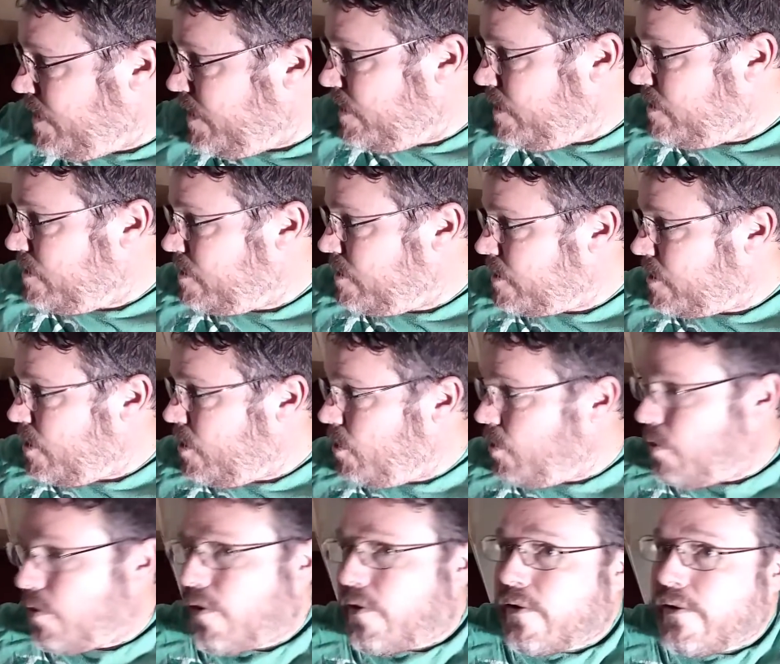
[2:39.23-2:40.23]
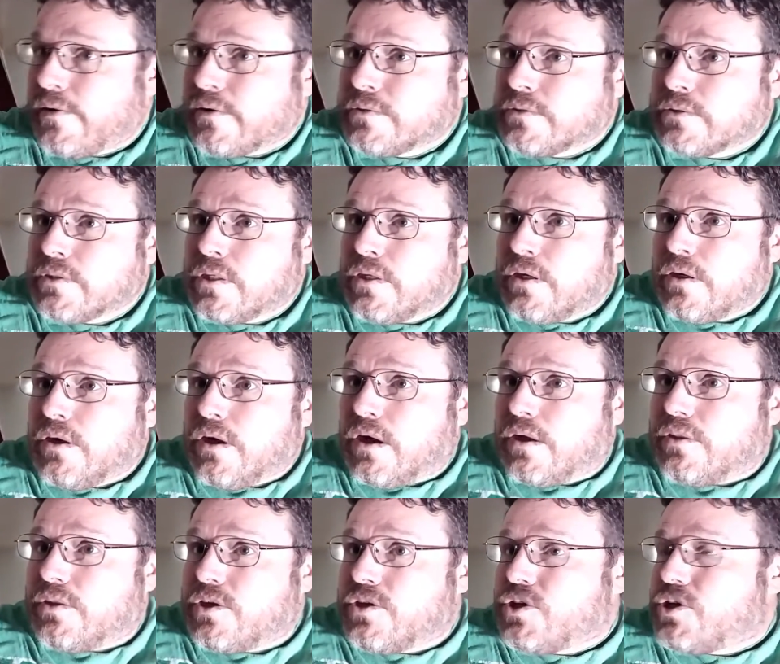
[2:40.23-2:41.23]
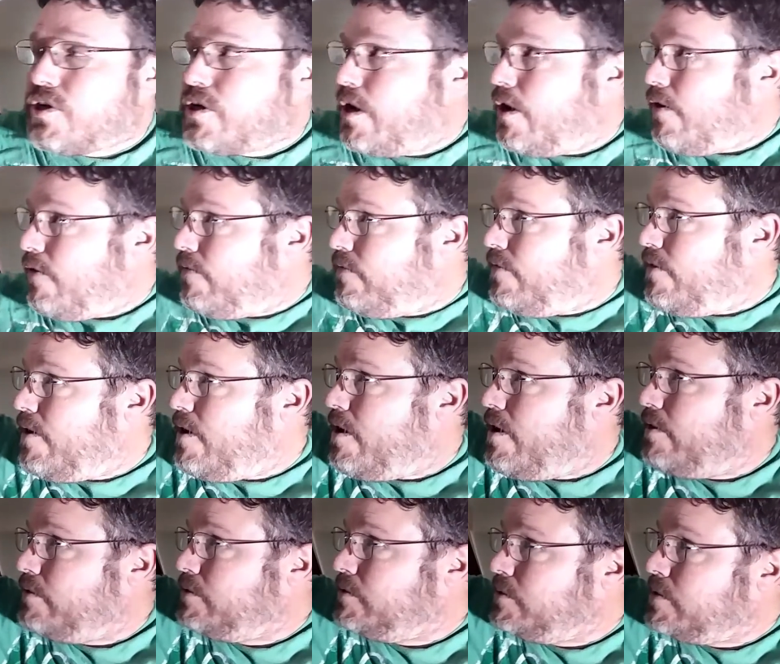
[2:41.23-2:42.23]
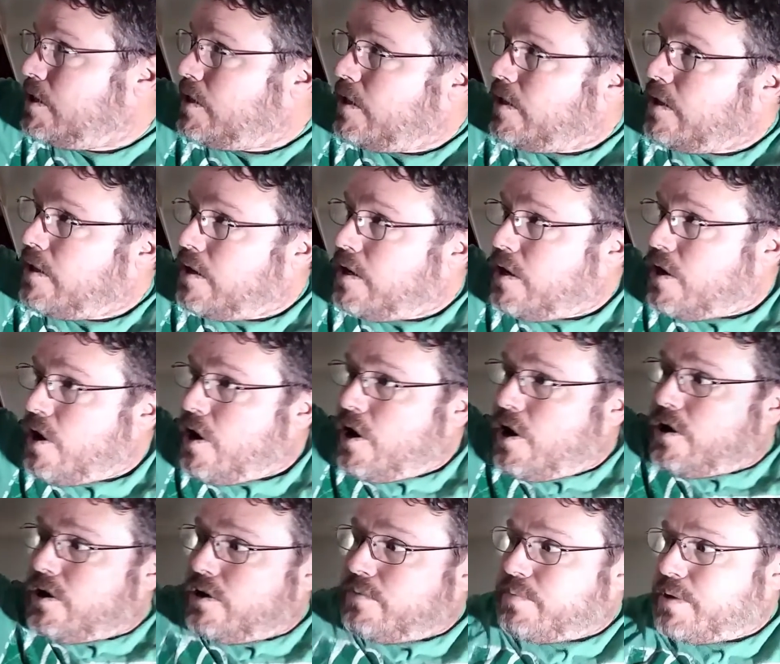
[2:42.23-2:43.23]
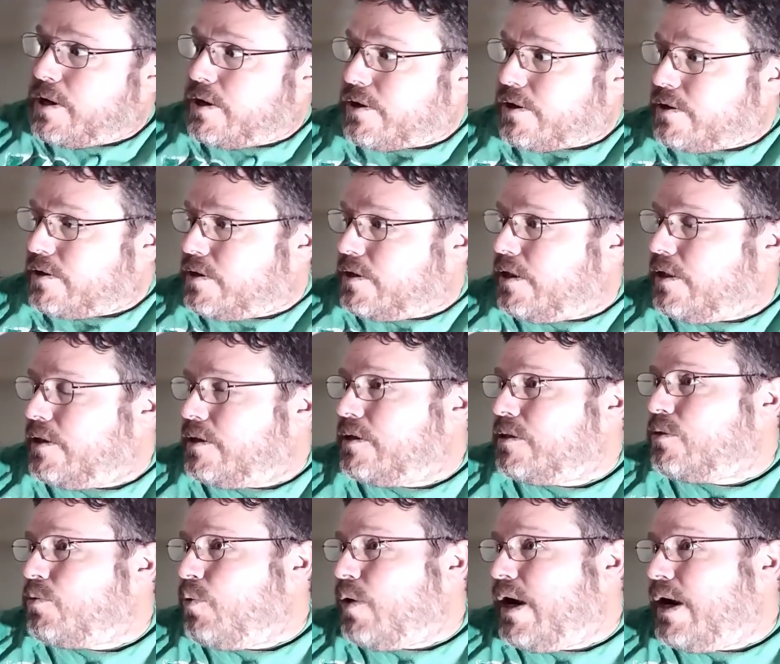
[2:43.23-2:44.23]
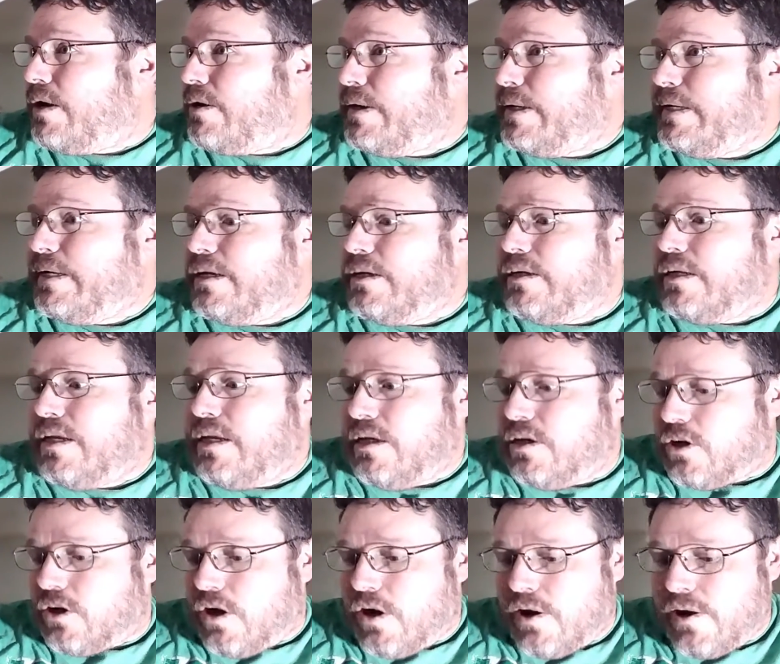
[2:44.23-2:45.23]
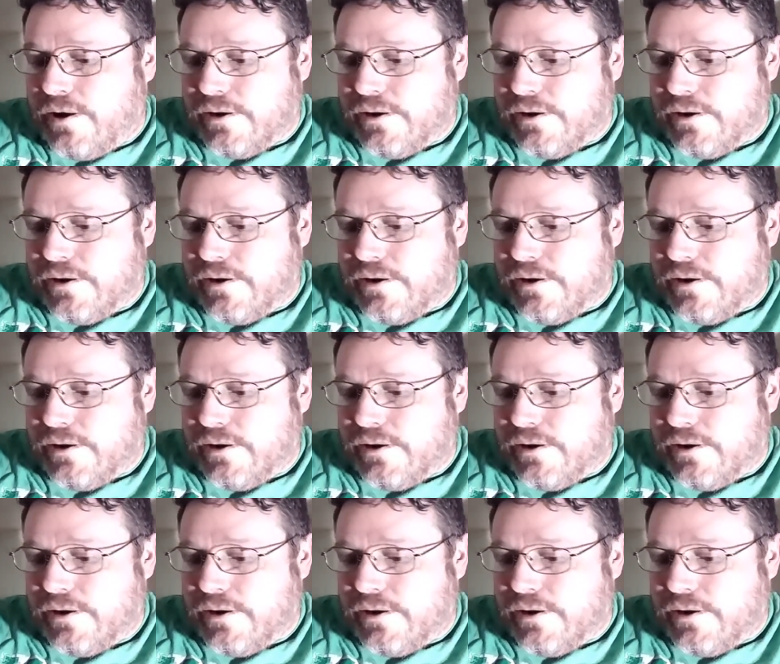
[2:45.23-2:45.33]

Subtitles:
in that go on this shelf and up here until I get the wiring done here.